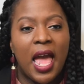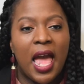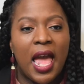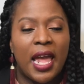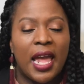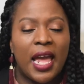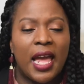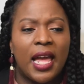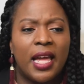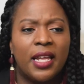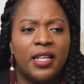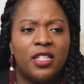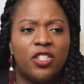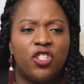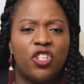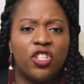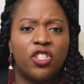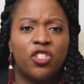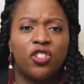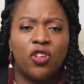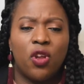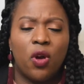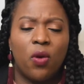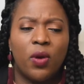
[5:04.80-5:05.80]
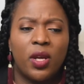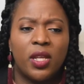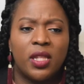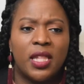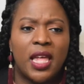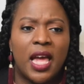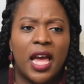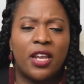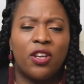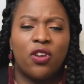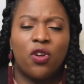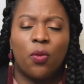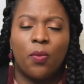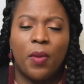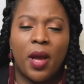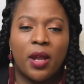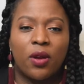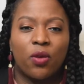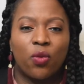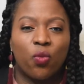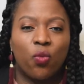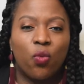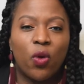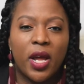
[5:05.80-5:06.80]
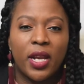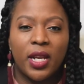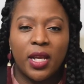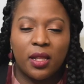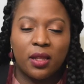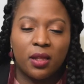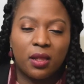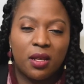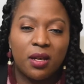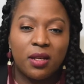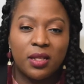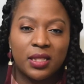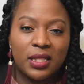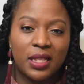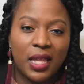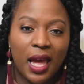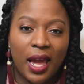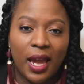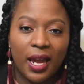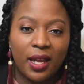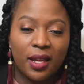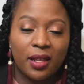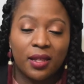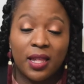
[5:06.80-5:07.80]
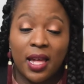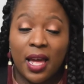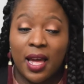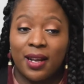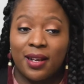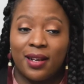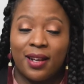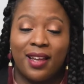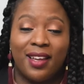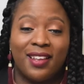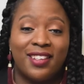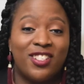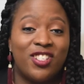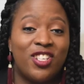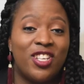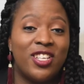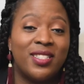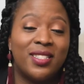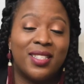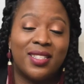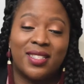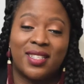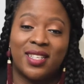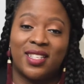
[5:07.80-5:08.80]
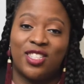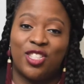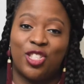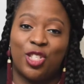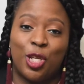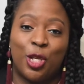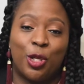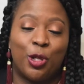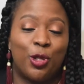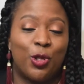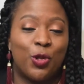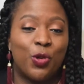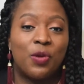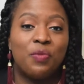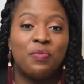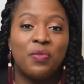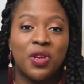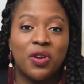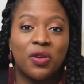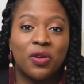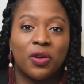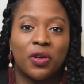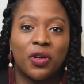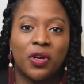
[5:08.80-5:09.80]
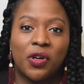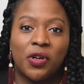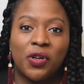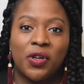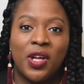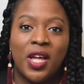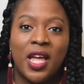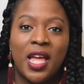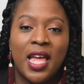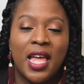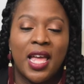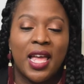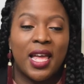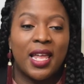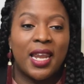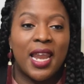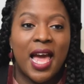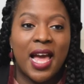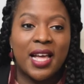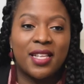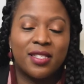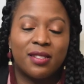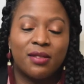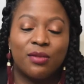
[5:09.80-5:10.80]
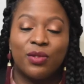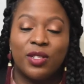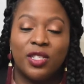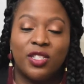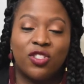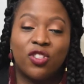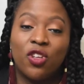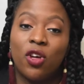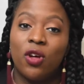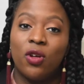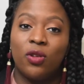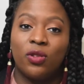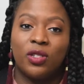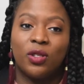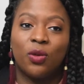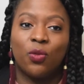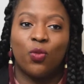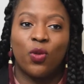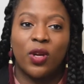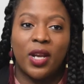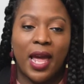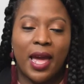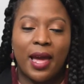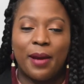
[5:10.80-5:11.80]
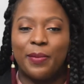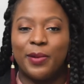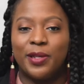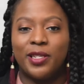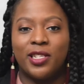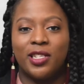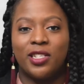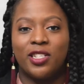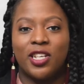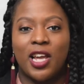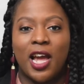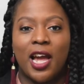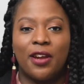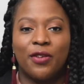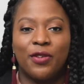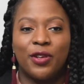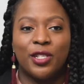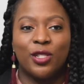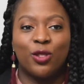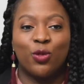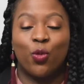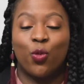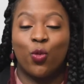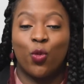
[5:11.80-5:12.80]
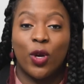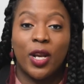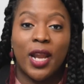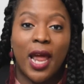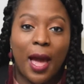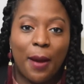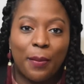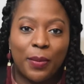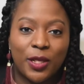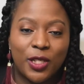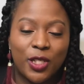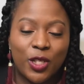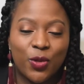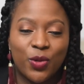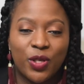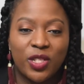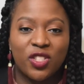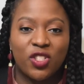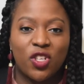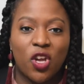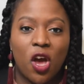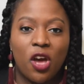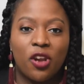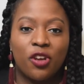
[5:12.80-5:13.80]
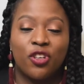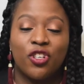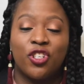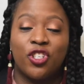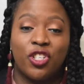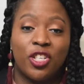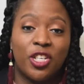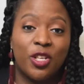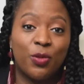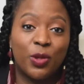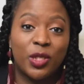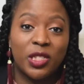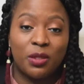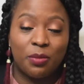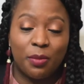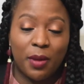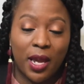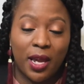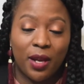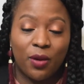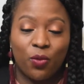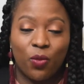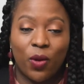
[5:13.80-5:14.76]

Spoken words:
and just knowing that no matter what it looks like, that Jesus can still do a miracle. And as a result, what happened to Jairus? What happened to his daughter? She was made